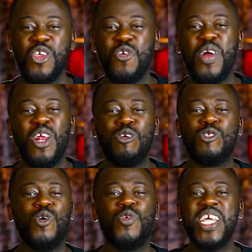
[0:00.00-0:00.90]
you will
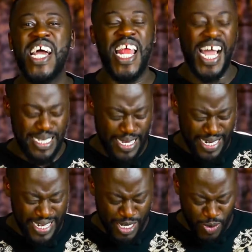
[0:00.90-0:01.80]
also realize
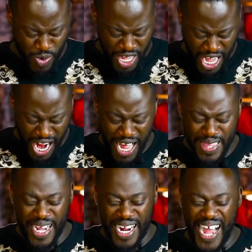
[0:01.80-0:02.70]
that, that we
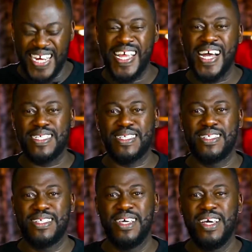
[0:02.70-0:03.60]
are the carriers
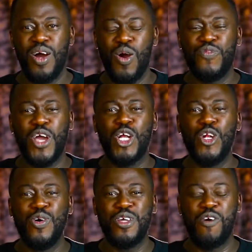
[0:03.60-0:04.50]
Amen. of the
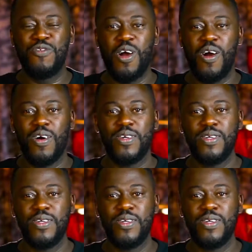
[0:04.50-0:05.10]
glory of God.